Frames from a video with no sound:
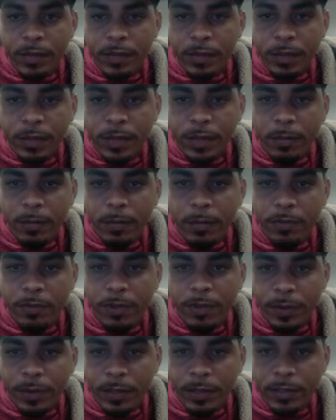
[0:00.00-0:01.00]
So I need to move
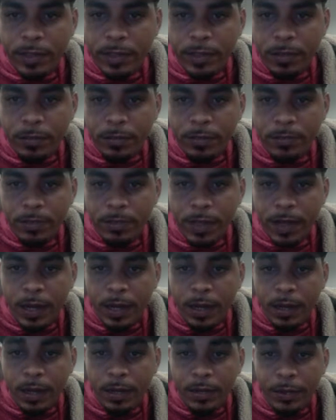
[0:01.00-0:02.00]
the rectangle
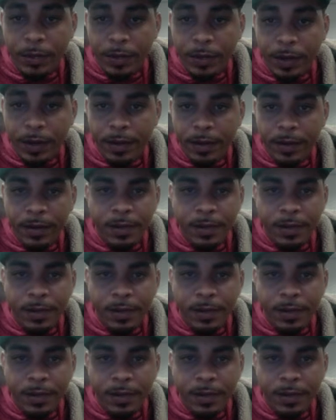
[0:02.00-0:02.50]
under it,